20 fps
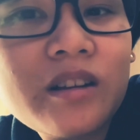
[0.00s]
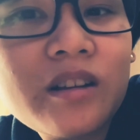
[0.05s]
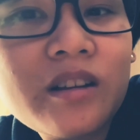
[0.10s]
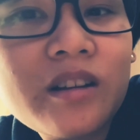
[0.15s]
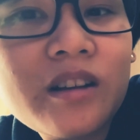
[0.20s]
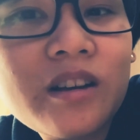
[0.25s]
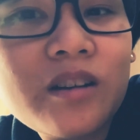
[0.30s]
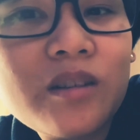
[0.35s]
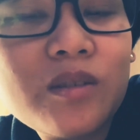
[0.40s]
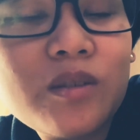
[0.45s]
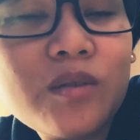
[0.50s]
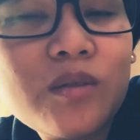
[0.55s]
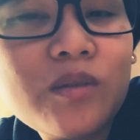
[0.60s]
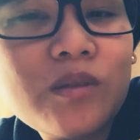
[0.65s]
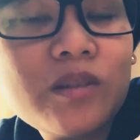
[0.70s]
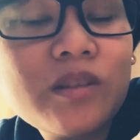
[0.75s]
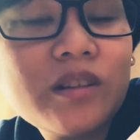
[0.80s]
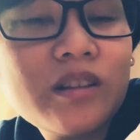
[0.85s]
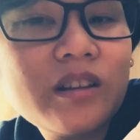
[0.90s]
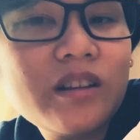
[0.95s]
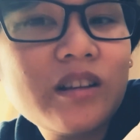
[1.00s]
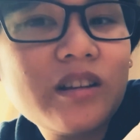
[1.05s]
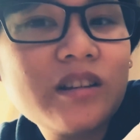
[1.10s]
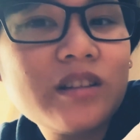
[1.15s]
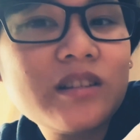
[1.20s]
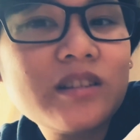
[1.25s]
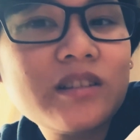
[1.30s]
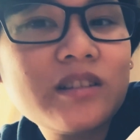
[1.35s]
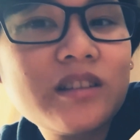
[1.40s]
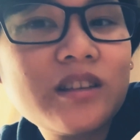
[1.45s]
I don't know
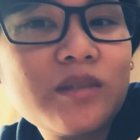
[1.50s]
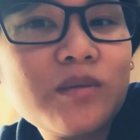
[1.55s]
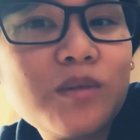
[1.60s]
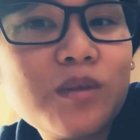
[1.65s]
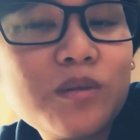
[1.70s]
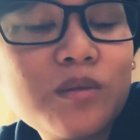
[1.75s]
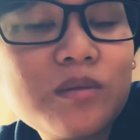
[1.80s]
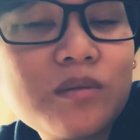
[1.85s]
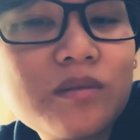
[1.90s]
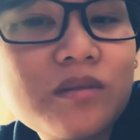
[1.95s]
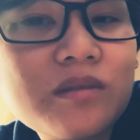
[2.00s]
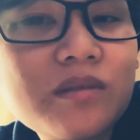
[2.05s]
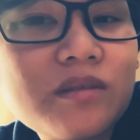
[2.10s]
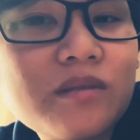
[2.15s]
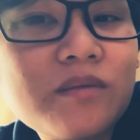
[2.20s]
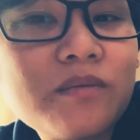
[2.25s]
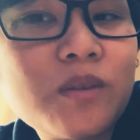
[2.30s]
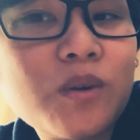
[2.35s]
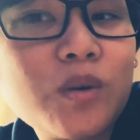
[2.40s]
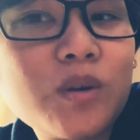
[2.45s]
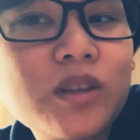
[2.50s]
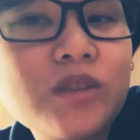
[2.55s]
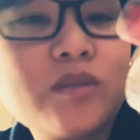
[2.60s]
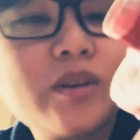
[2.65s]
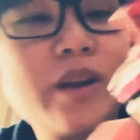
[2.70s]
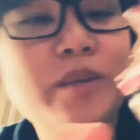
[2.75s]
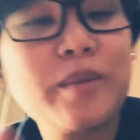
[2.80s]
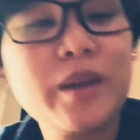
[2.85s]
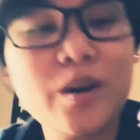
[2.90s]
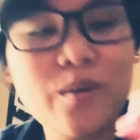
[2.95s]
if this thing won't focus
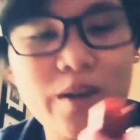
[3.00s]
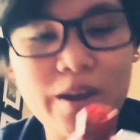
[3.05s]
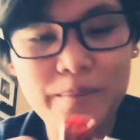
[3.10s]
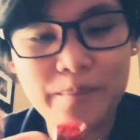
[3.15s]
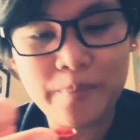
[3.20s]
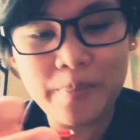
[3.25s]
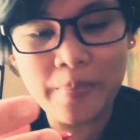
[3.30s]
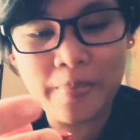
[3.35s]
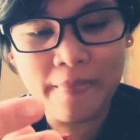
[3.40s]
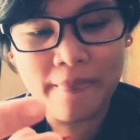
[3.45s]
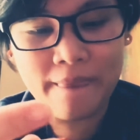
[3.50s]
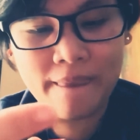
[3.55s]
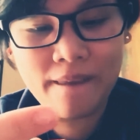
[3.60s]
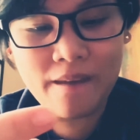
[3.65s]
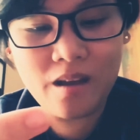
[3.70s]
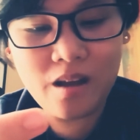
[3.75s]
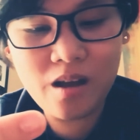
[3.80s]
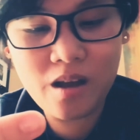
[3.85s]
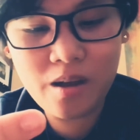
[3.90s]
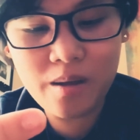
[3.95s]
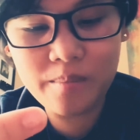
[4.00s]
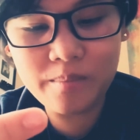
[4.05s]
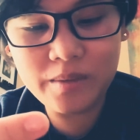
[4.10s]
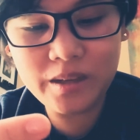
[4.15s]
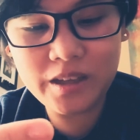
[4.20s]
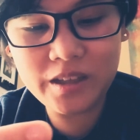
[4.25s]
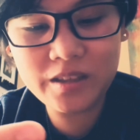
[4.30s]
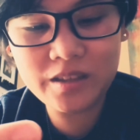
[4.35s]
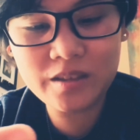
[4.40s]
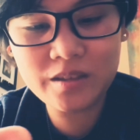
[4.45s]
right, but anyway,
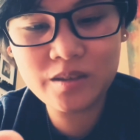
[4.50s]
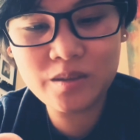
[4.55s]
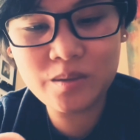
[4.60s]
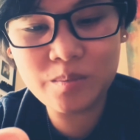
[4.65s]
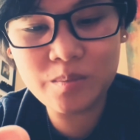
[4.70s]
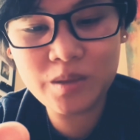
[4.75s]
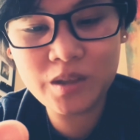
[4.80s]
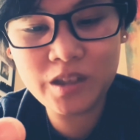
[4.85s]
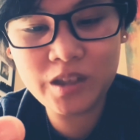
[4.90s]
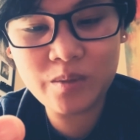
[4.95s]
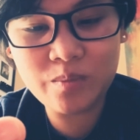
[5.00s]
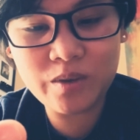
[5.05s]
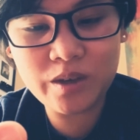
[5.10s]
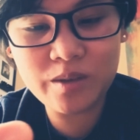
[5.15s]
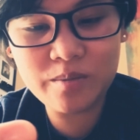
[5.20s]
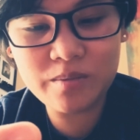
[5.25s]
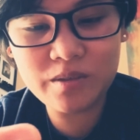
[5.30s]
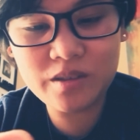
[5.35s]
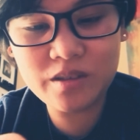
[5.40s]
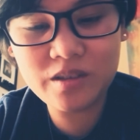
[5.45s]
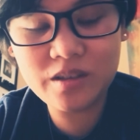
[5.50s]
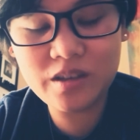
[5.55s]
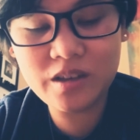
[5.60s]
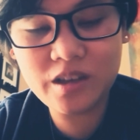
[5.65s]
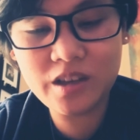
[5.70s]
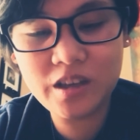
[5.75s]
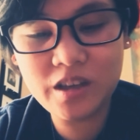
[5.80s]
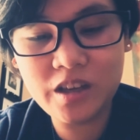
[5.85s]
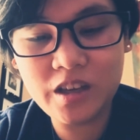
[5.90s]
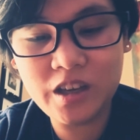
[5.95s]
it's completely ripped,
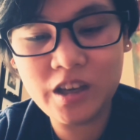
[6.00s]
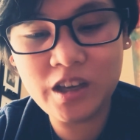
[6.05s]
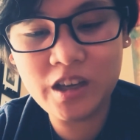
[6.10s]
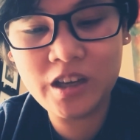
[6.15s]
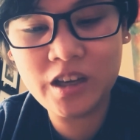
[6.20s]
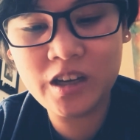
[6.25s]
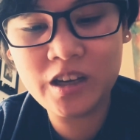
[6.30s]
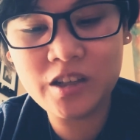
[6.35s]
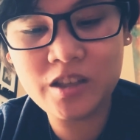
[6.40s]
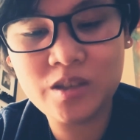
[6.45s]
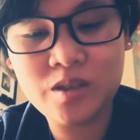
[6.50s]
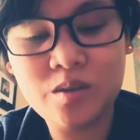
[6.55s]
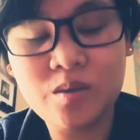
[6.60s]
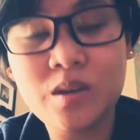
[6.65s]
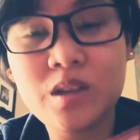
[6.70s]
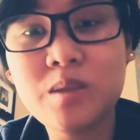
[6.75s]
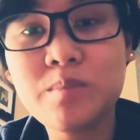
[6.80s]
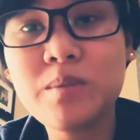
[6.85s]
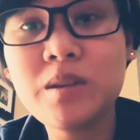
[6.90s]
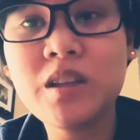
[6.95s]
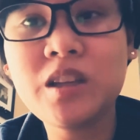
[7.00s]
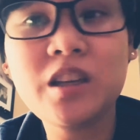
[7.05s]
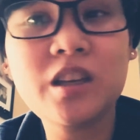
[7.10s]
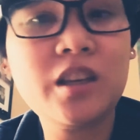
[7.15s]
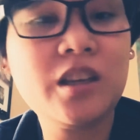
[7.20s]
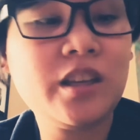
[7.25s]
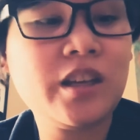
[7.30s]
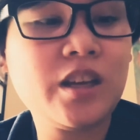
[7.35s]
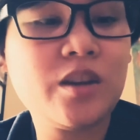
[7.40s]
and so it's been leaking like